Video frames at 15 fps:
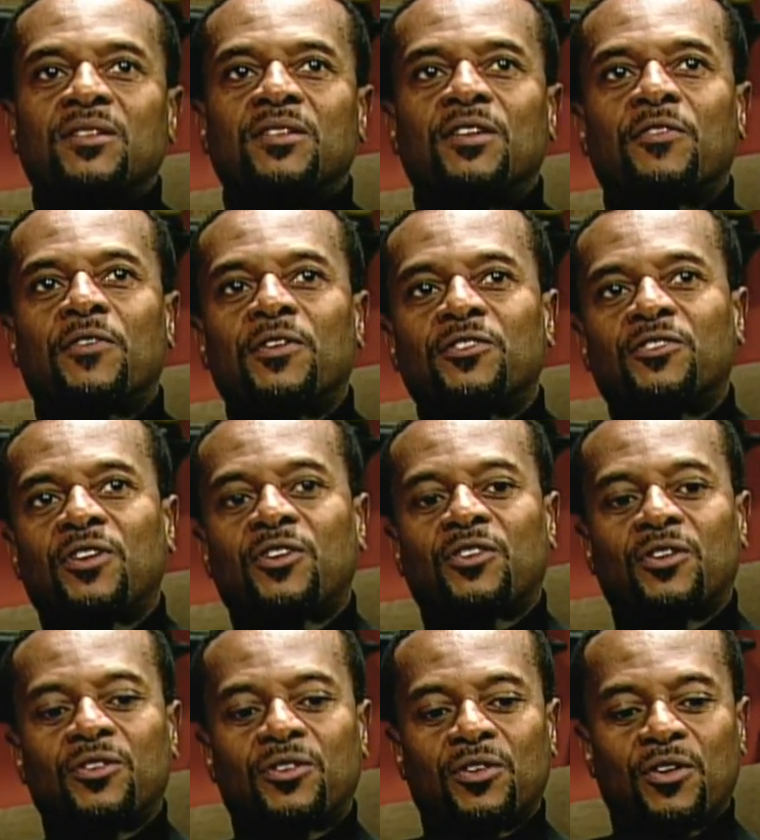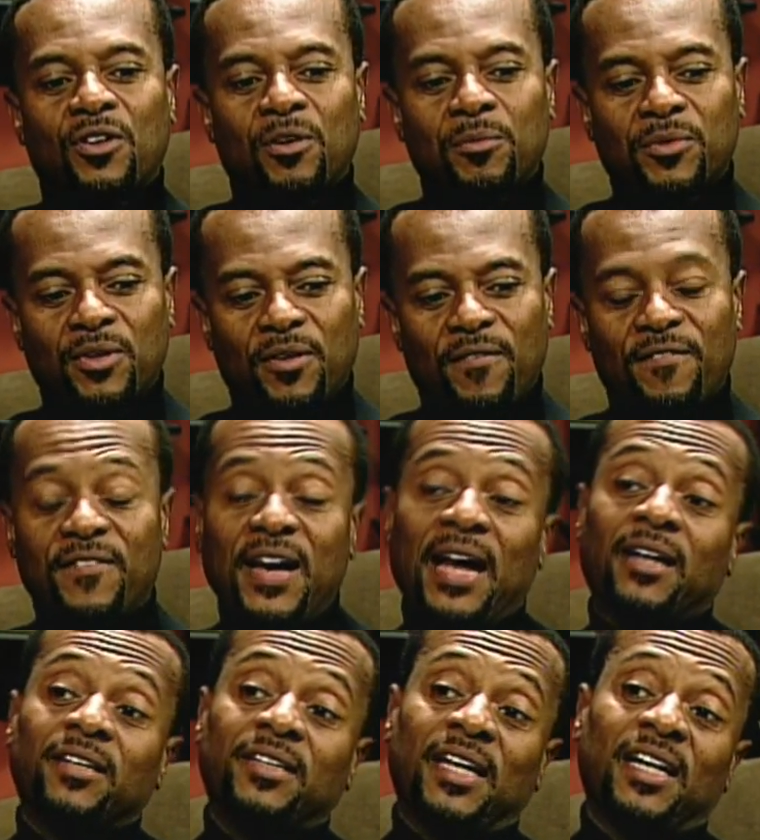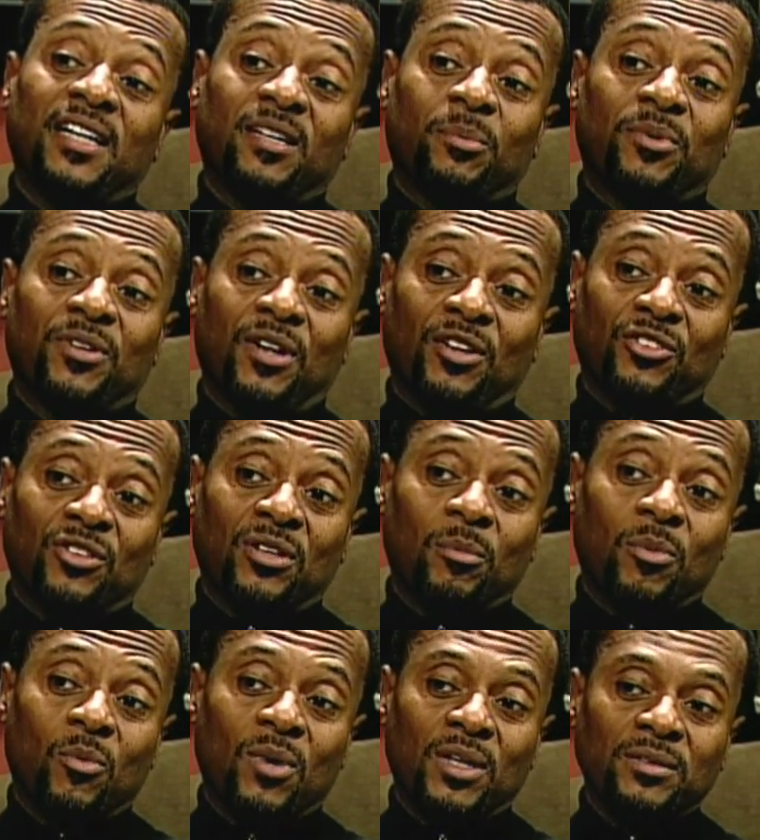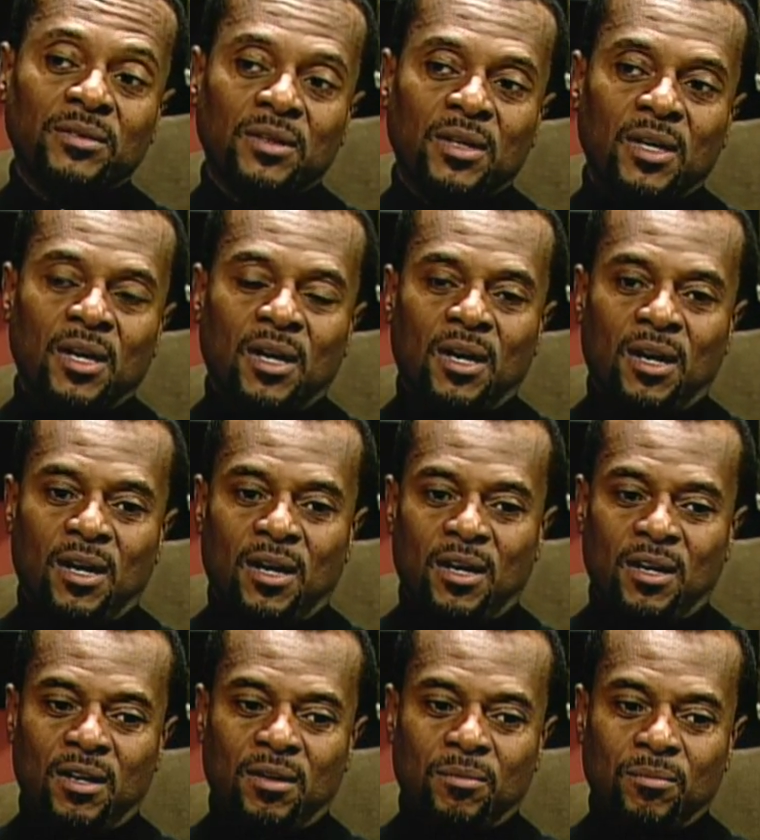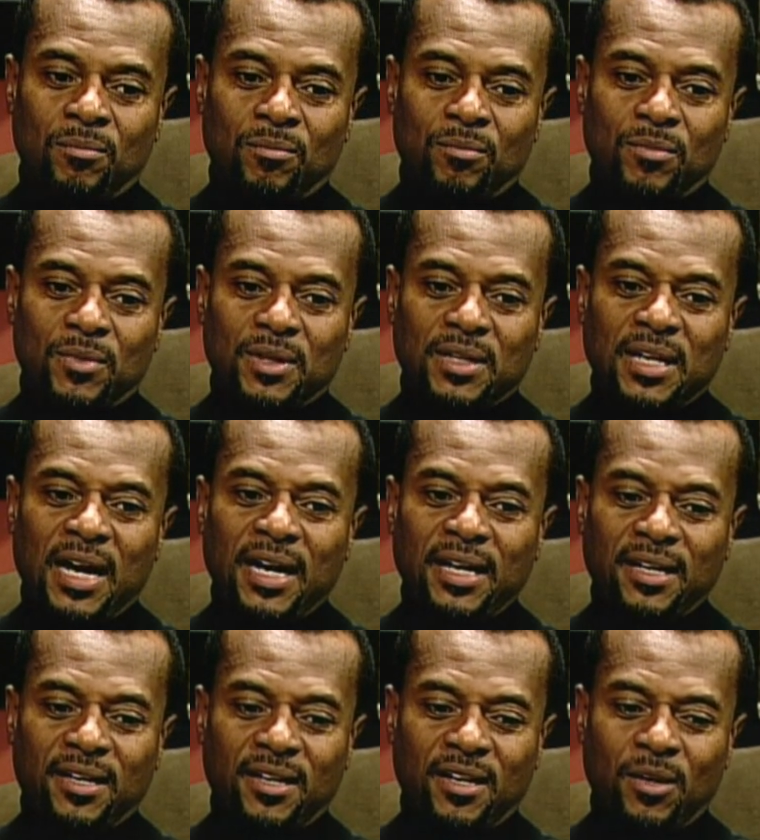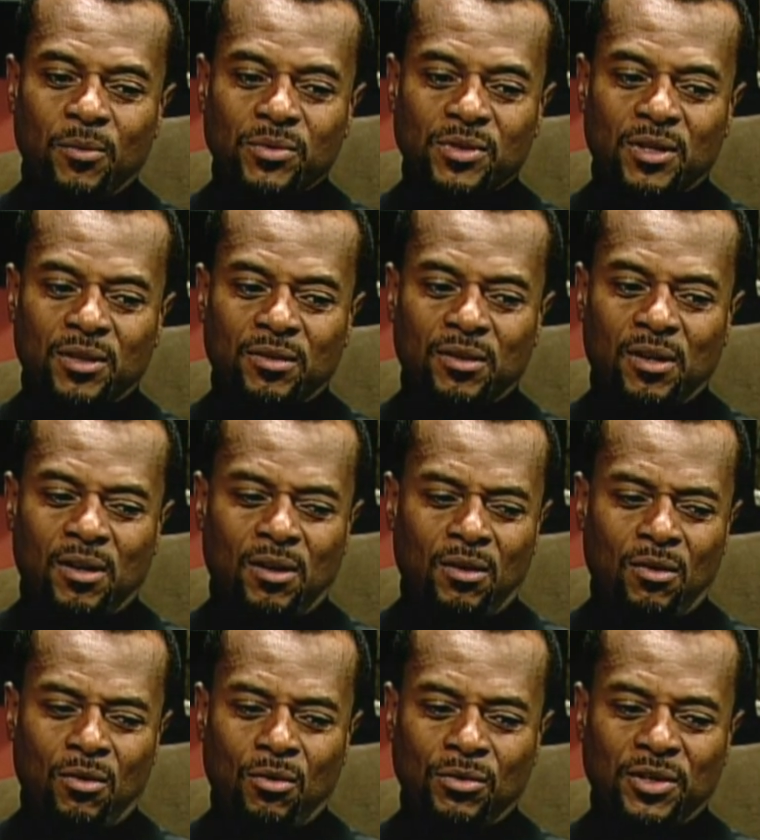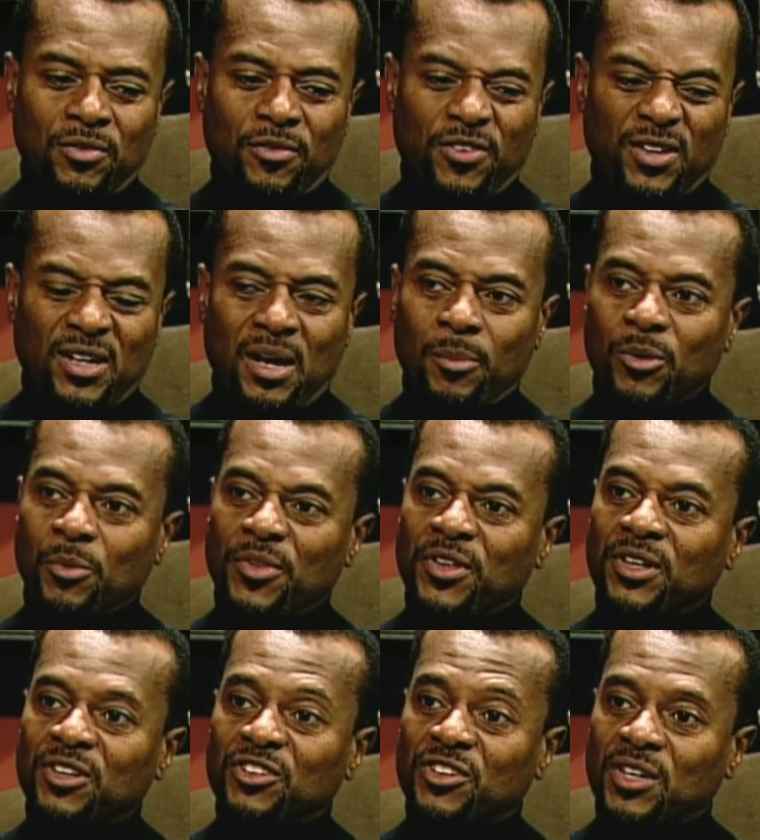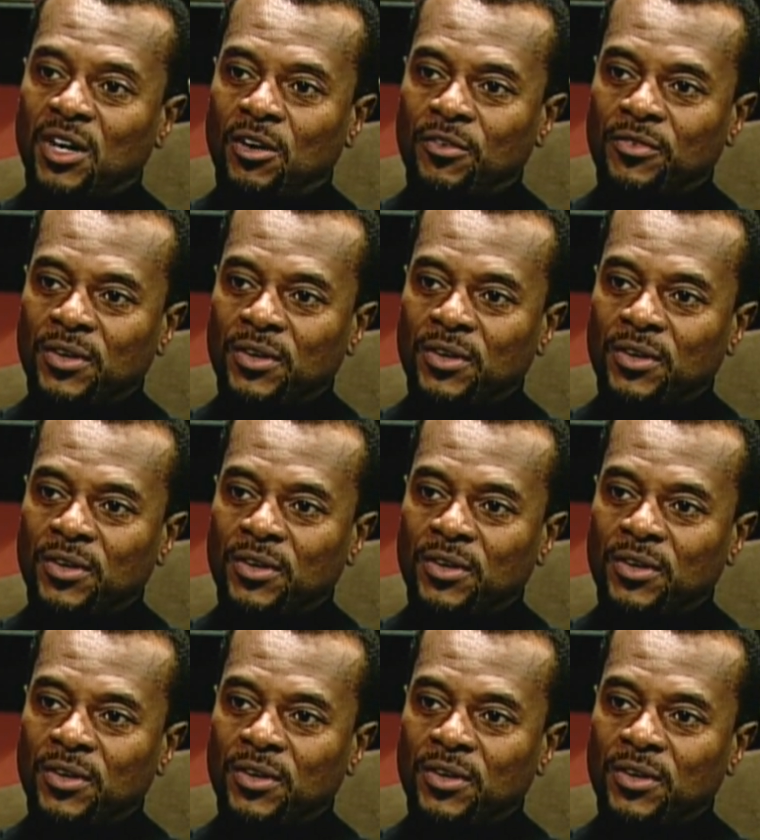difference just in terms of validating the production, number one. Lion King was a whole different phenomenon within itself.